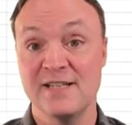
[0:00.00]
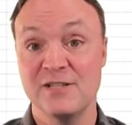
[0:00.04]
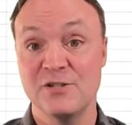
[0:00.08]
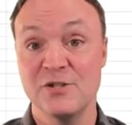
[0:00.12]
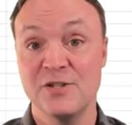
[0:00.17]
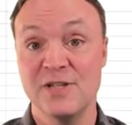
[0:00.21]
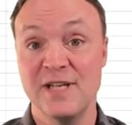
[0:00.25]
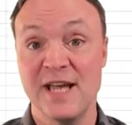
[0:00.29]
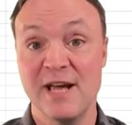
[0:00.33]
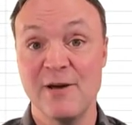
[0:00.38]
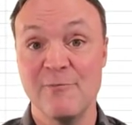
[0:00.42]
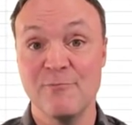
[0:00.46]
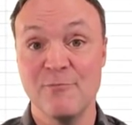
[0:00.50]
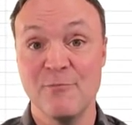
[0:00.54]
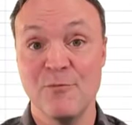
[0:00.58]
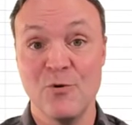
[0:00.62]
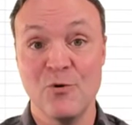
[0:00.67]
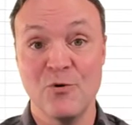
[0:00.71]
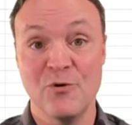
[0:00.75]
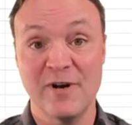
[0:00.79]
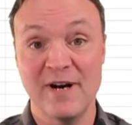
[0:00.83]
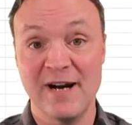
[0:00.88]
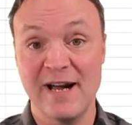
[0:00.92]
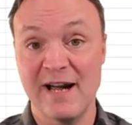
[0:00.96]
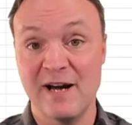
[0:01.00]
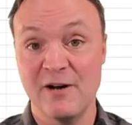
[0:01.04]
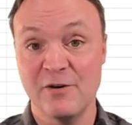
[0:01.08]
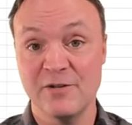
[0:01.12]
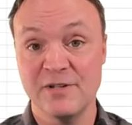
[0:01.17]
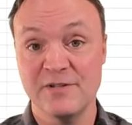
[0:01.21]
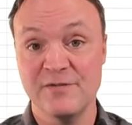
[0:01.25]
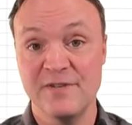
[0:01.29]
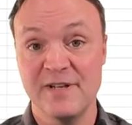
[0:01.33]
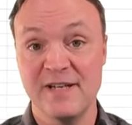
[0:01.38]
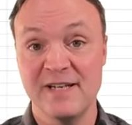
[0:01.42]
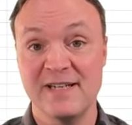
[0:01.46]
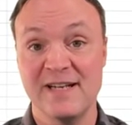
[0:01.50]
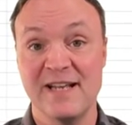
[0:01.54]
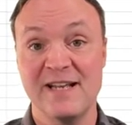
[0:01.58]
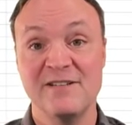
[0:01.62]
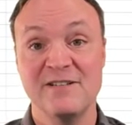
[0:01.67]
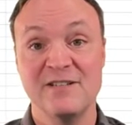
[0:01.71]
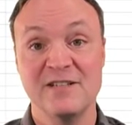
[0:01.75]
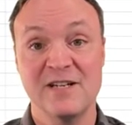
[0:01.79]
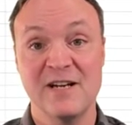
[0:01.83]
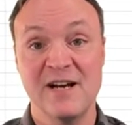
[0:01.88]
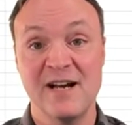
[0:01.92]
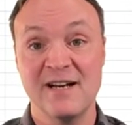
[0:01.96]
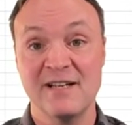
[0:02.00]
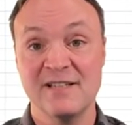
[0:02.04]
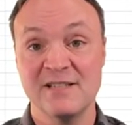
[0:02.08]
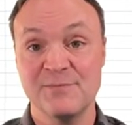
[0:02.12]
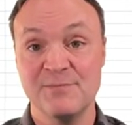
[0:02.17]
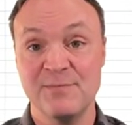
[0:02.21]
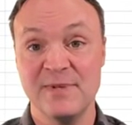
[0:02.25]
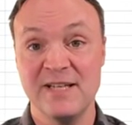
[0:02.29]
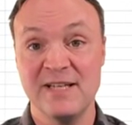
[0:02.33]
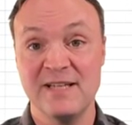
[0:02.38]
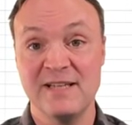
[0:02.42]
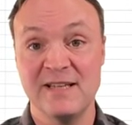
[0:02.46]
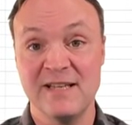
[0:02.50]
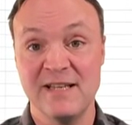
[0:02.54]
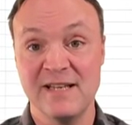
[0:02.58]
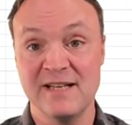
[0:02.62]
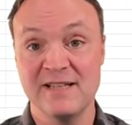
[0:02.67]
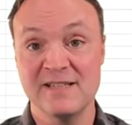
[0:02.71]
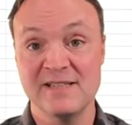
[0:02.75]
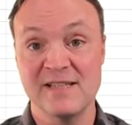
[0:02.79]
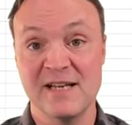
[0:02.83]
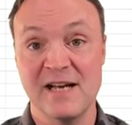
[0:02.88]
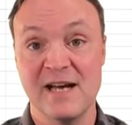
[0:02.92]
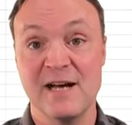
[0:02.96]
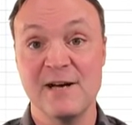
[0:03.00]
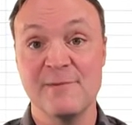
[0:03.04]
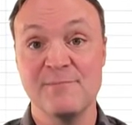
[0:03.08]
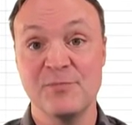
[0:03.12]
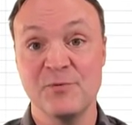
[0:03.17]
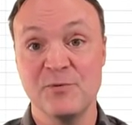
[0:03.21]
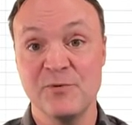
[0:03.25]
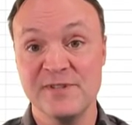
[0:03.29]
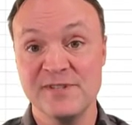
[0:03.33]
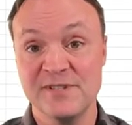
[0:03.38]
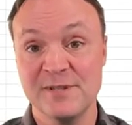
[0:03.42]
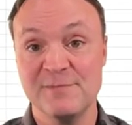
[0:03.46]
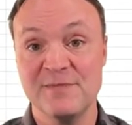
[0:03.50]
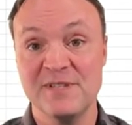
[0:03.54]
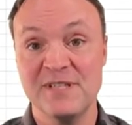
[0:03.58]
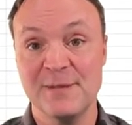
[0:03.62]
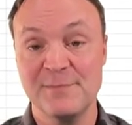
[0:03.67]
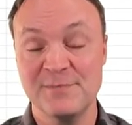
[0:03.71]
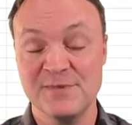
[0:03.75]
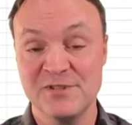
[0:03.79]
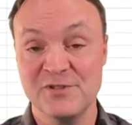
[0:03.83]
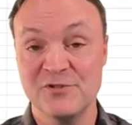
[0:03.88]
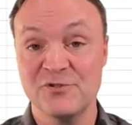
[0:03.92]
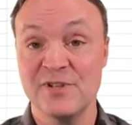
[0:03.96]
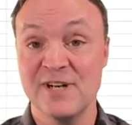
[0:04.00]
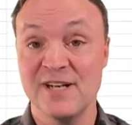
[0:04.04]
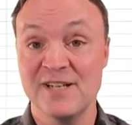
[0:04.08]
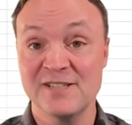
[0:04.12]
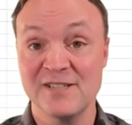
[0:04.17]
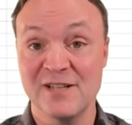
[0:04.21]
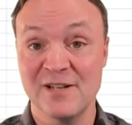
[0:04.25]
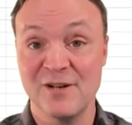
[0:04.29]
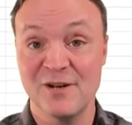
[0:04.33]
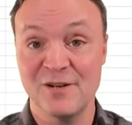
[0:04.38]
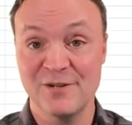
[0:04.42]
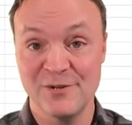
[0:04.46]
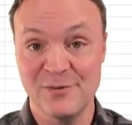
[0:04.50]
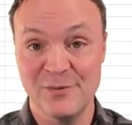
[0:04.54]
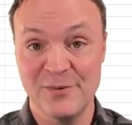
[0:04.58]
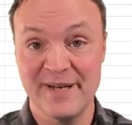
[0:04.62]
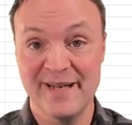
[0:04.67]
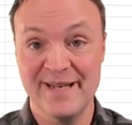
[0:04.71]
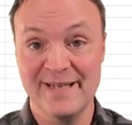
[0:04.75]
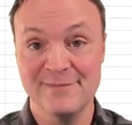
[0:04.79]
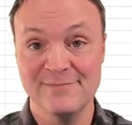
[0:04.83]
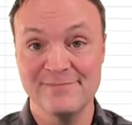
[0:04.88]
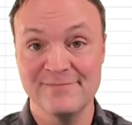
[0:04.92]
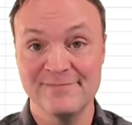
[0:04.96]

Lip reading: to get more out of it and to kind of speed things up with some tips and tricks along the way.